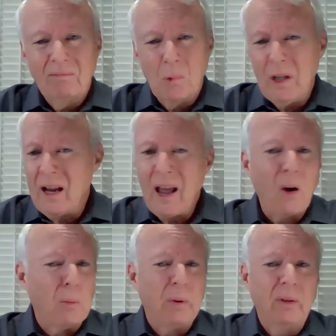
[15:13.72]
wouldn't
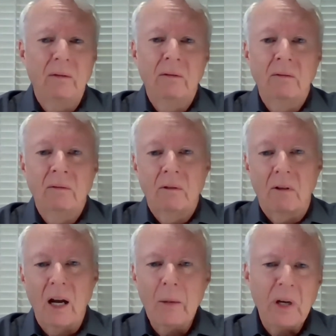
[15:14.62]
help,
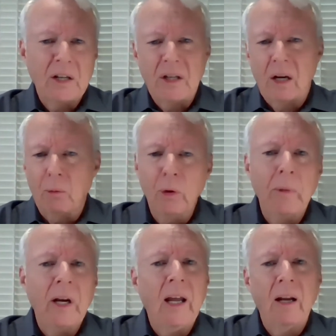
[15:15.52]
right? Because I'd
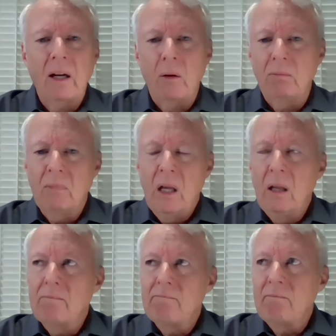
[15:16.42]
ruminate,
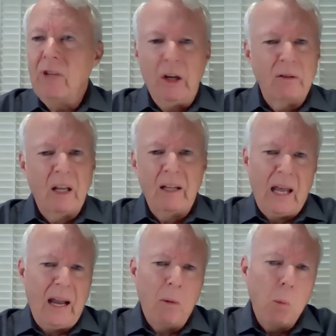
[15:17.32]

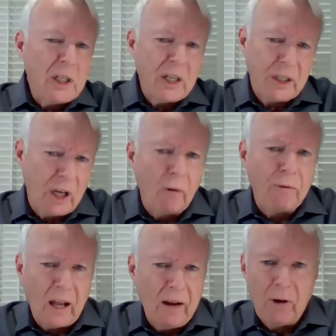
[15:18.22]
and what's the shelf
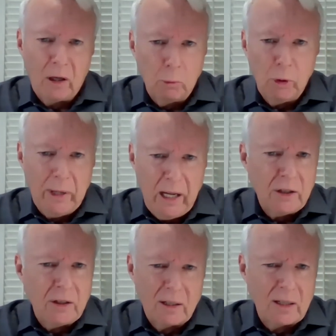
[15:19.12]
life on a
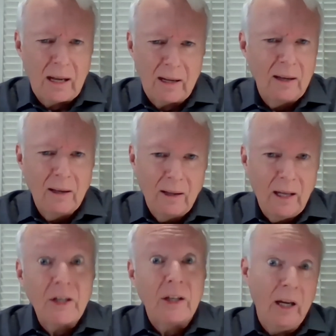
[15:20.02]
rumination? It's like,
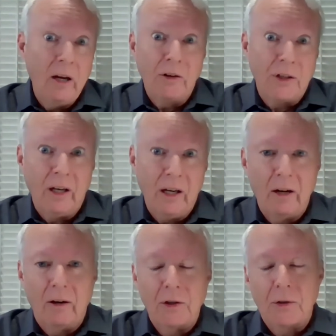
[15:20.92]
it's years and
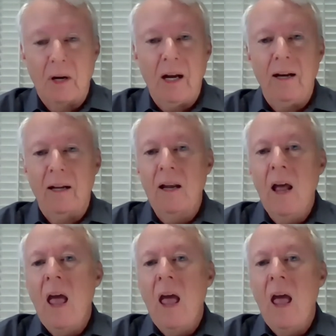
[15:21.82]
years, right? And